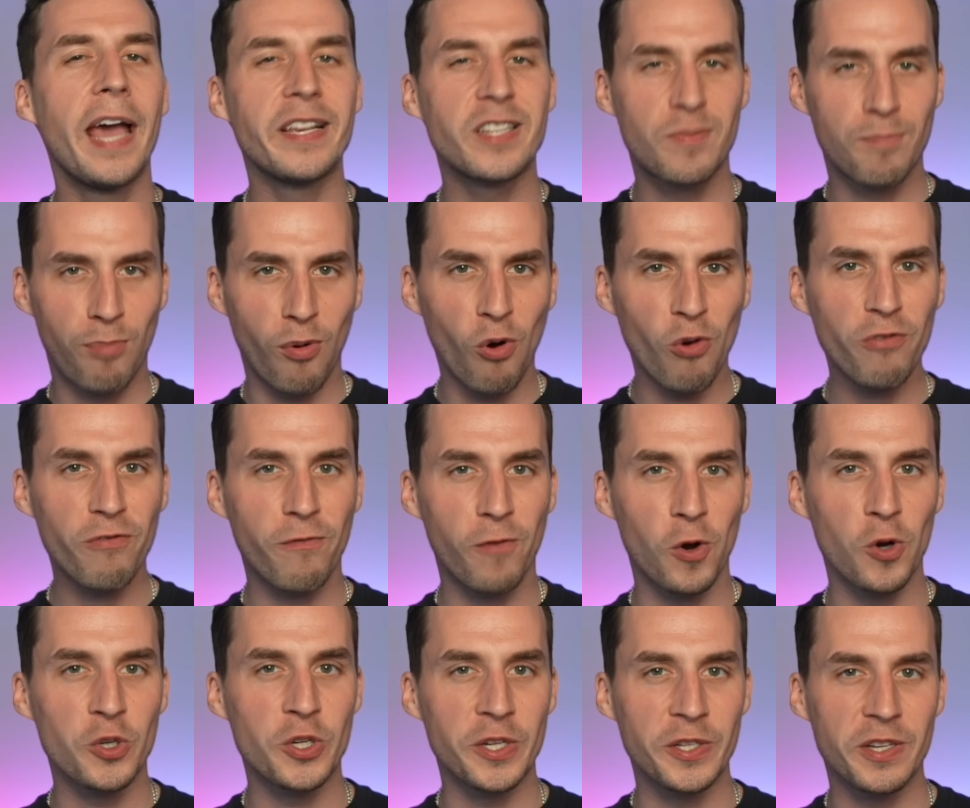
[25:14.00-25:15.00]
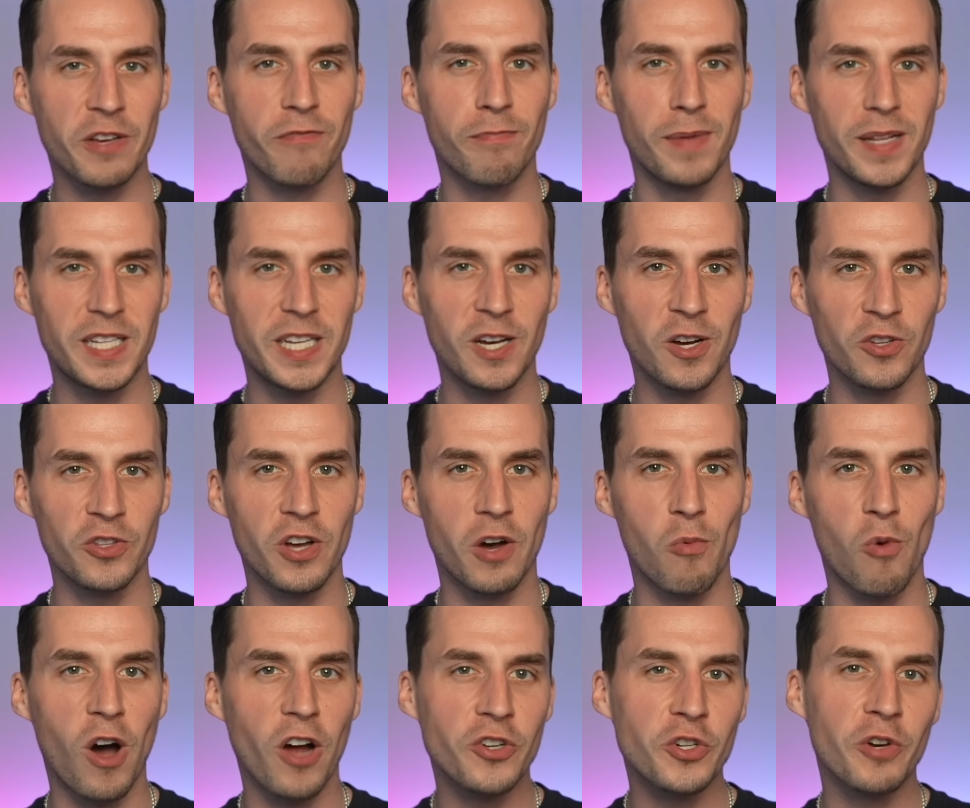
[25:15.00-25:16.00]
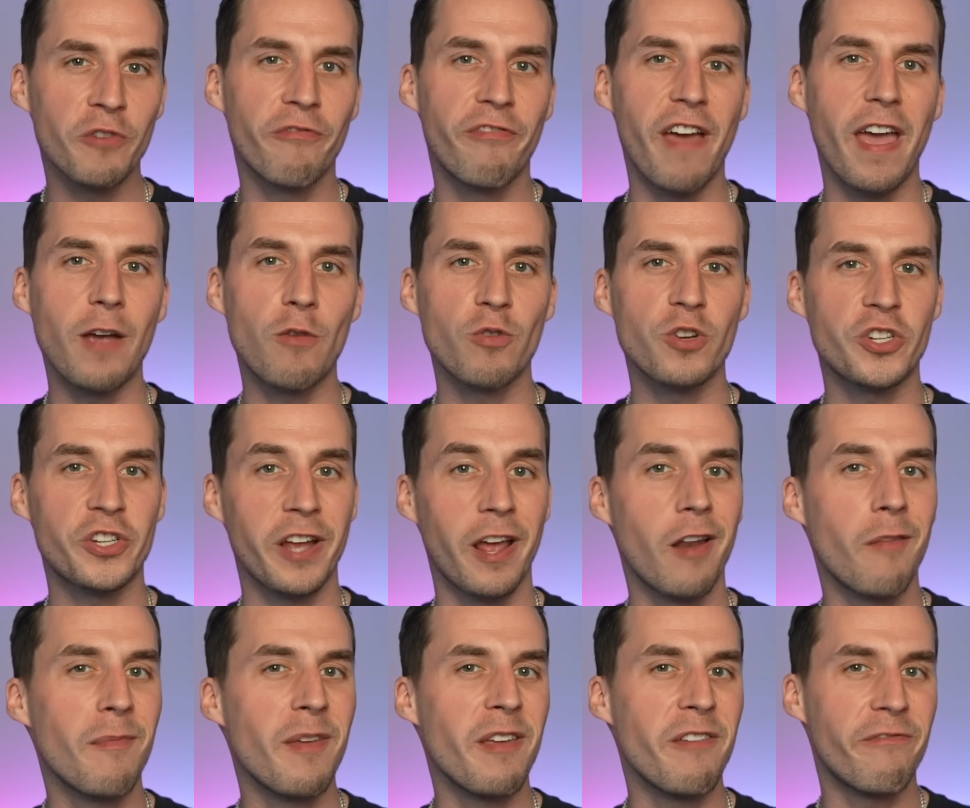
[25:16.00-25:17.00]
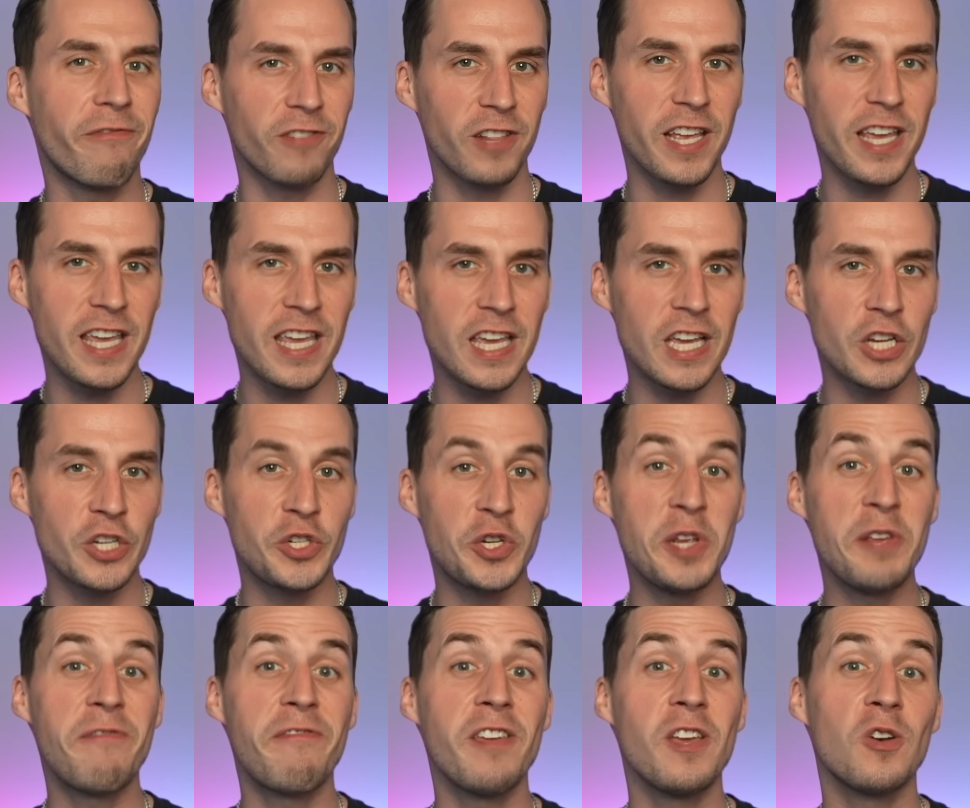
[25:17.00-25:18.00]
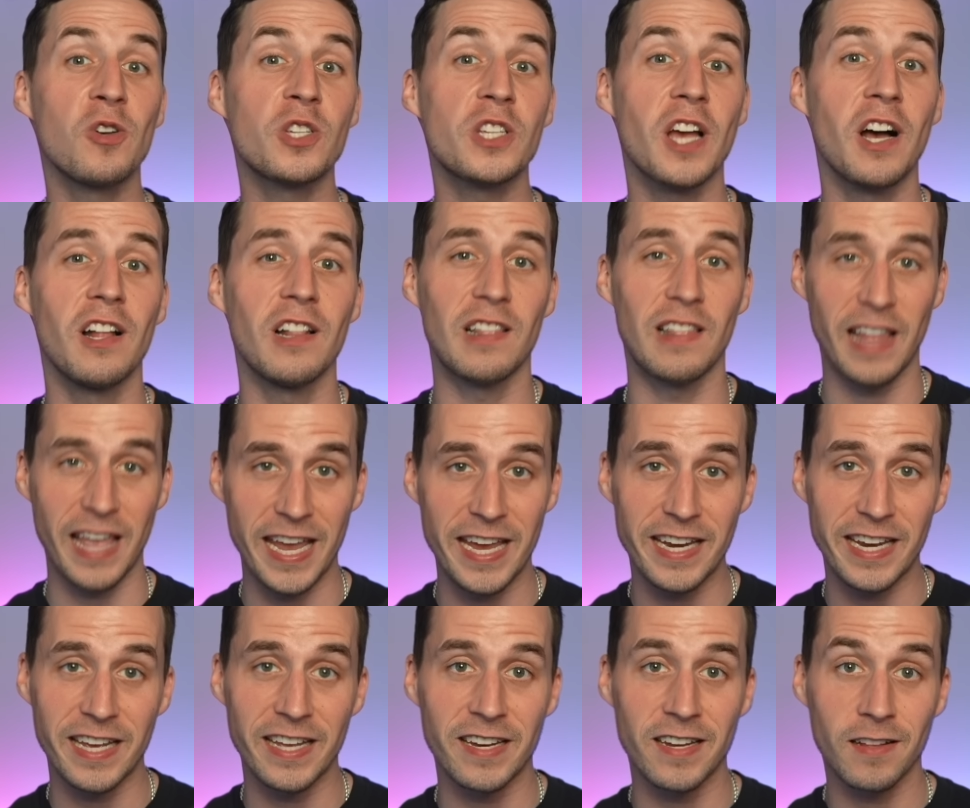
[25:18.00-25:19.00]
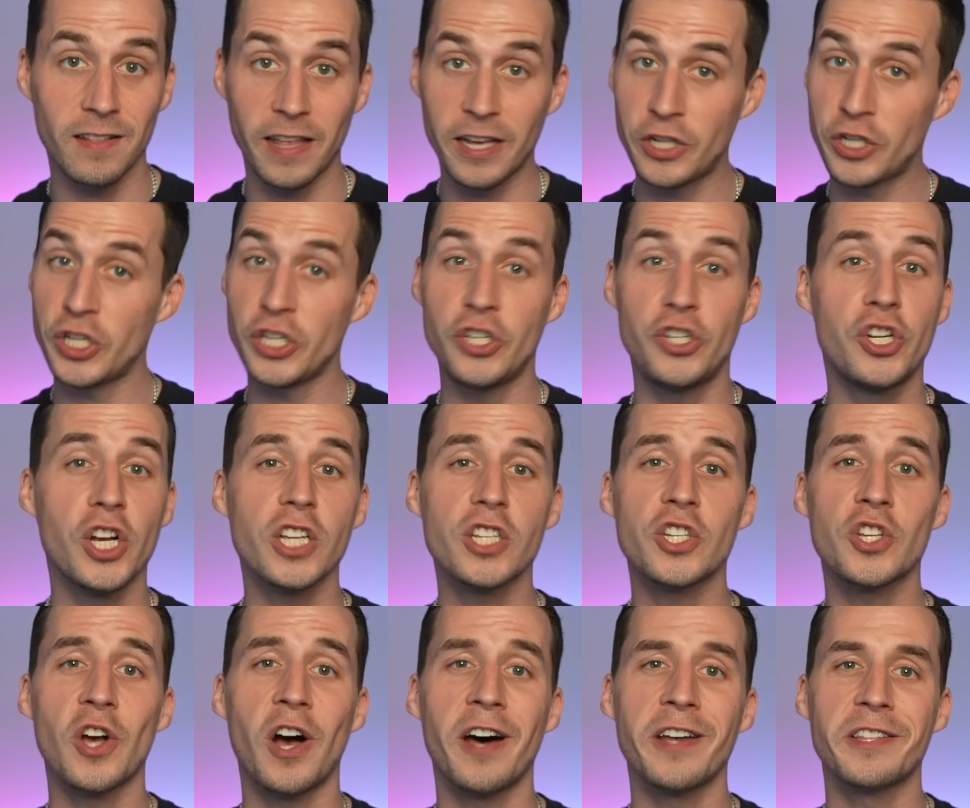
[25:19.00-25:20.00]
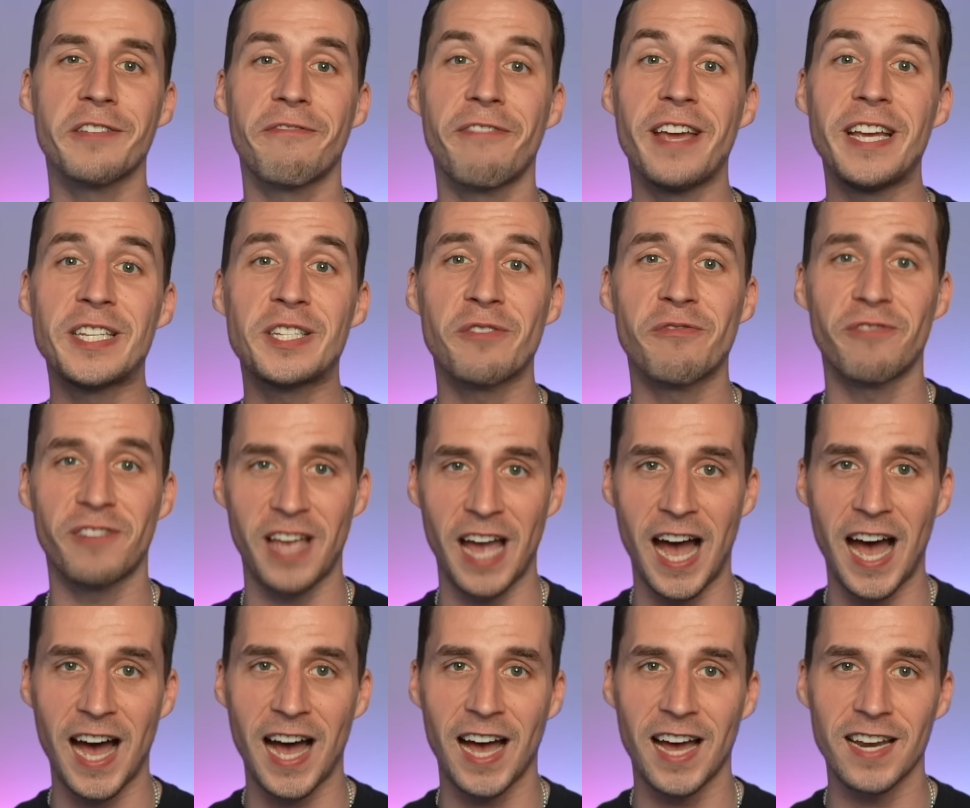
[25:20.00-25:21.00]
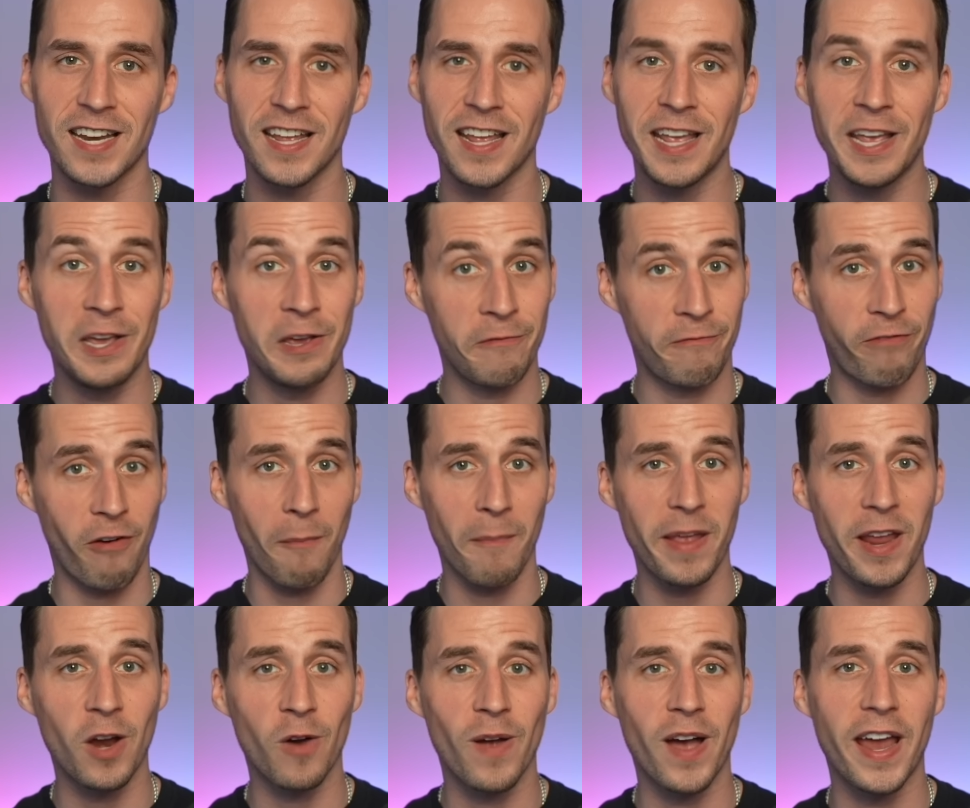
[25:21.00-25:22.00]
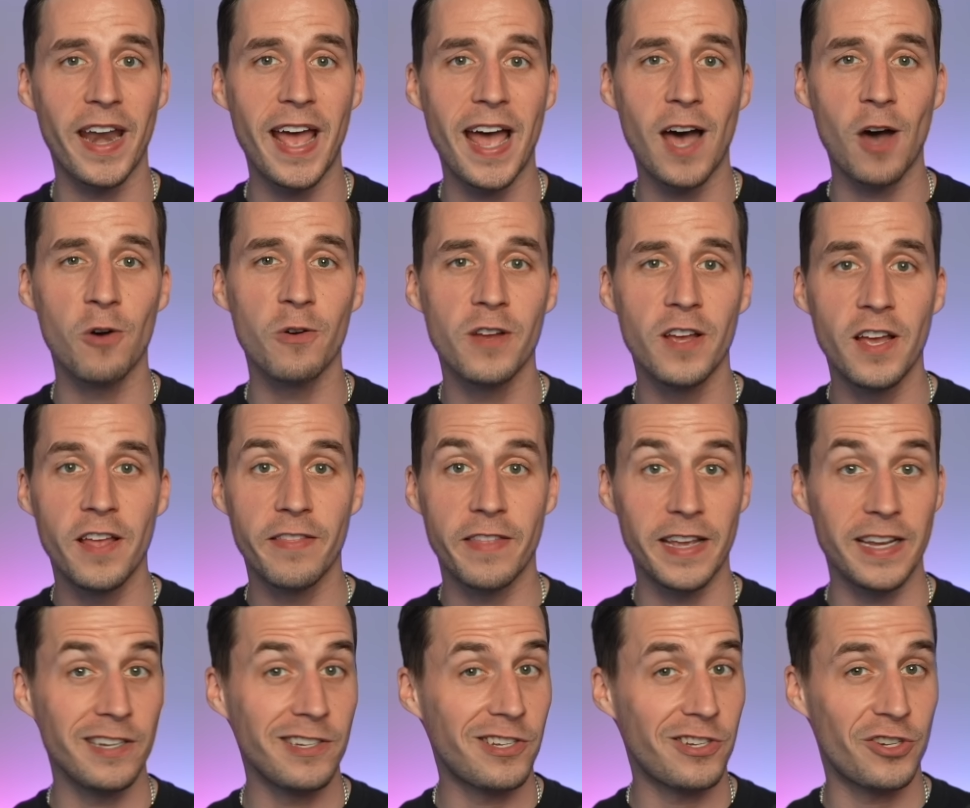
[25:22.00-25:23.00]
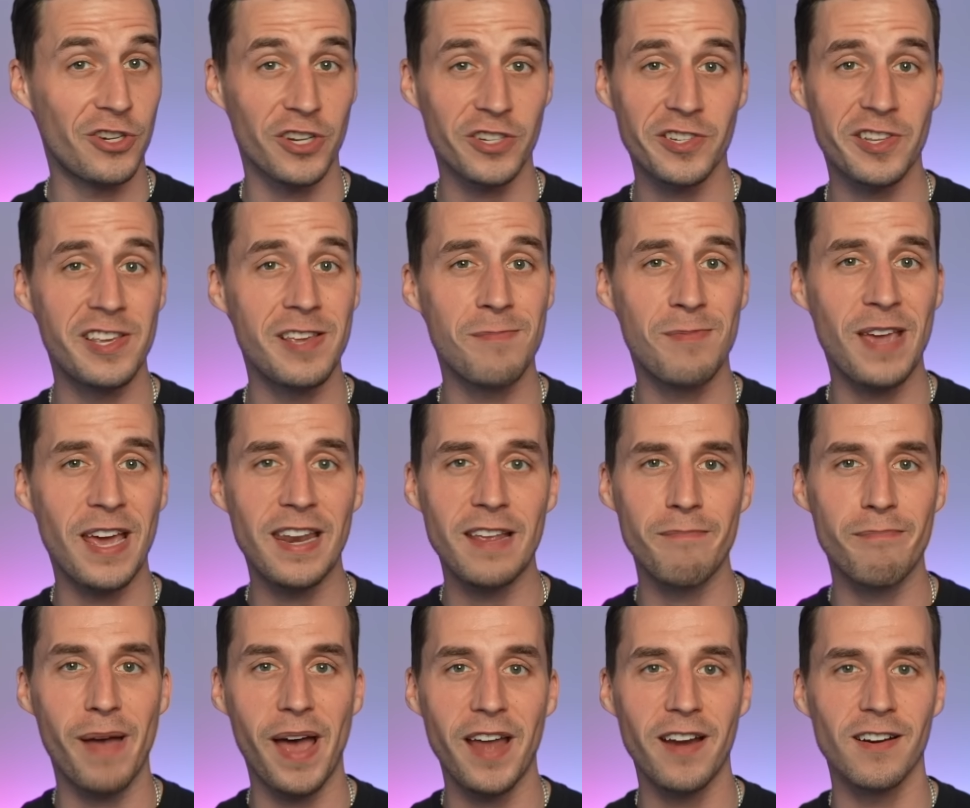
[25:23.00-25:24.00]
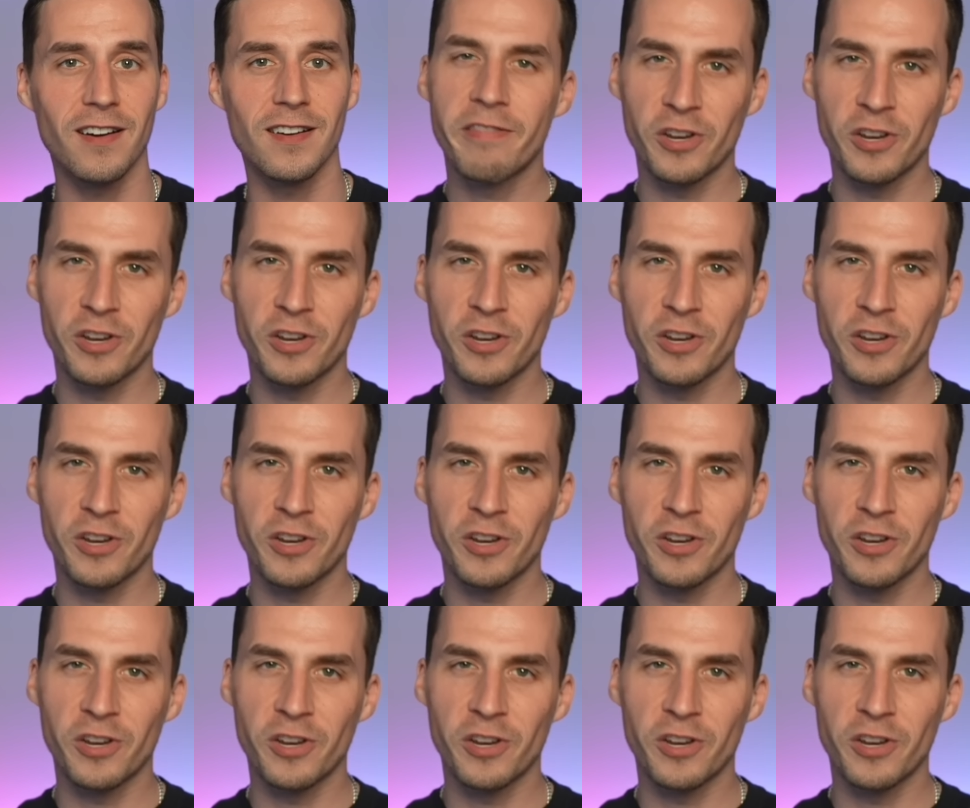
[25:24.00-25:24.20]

As both versions of Matilda watch her vanquished enemy flee, she feels elated, like she just saw the face of God, and from here on out, things just keep getting better.